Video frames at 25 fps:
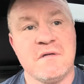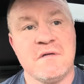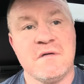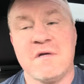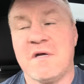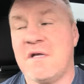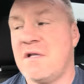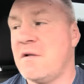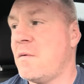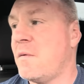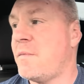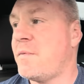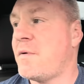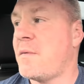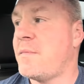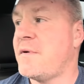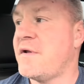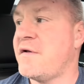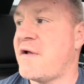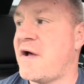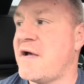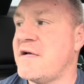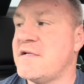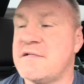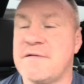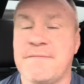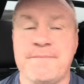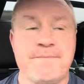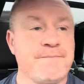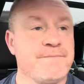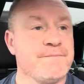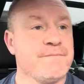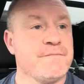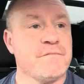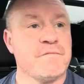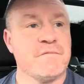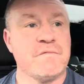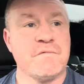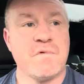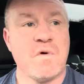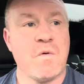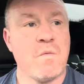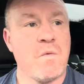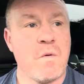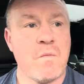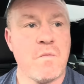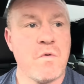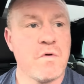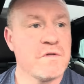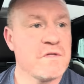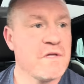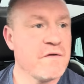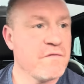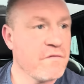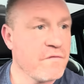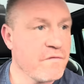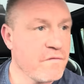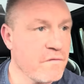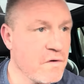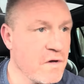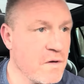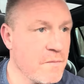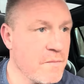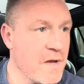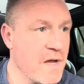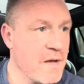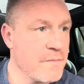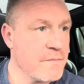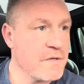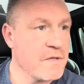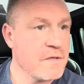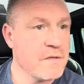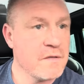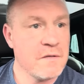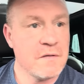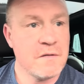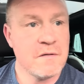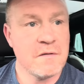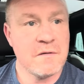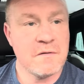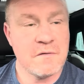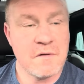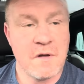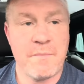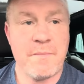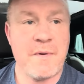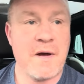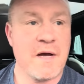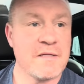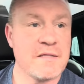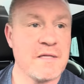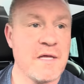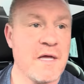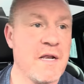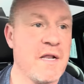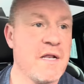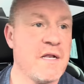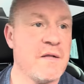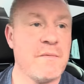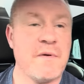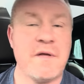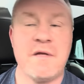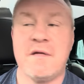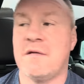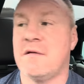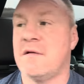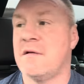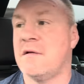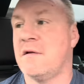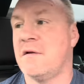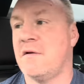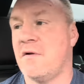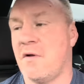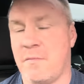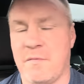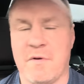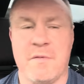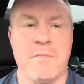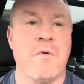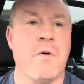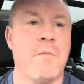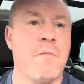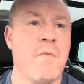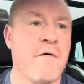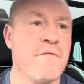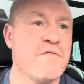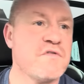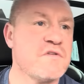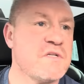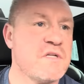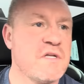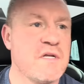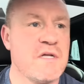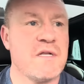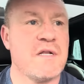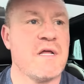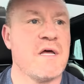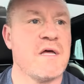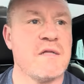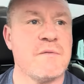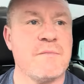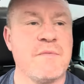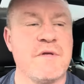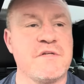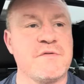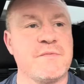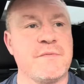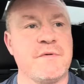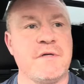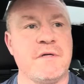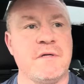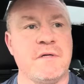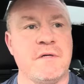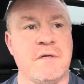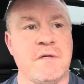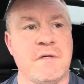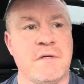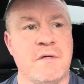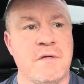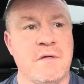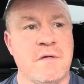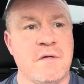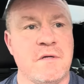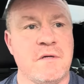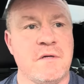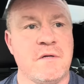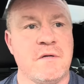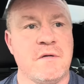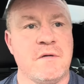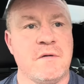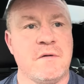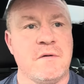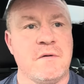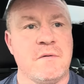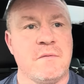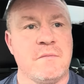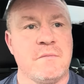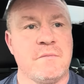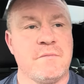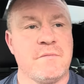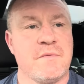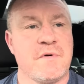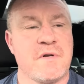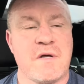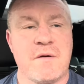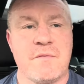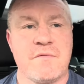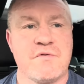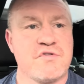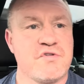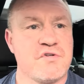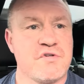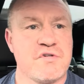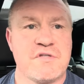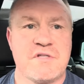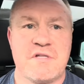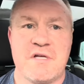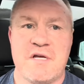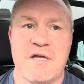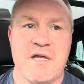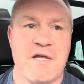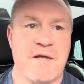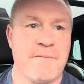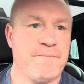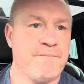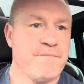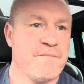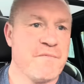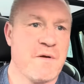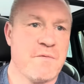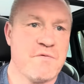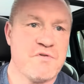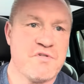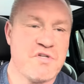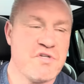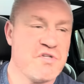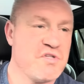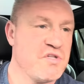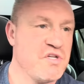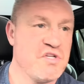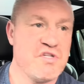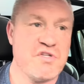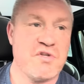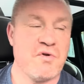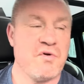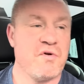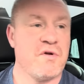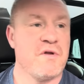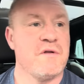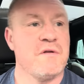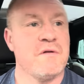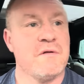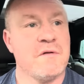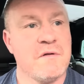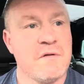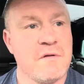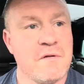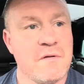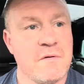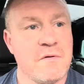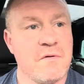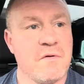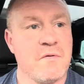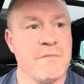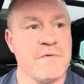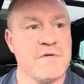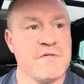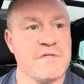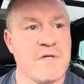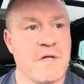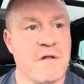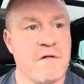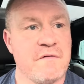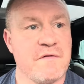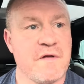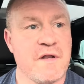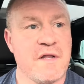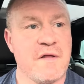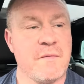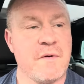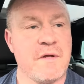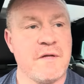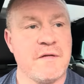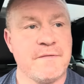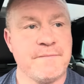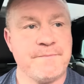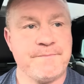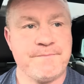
And they were probably right. No one would give a fuck about me. Not back then anyway. You know, my mum obviously and that missed me. But I was just destroying, you know, myself anyway.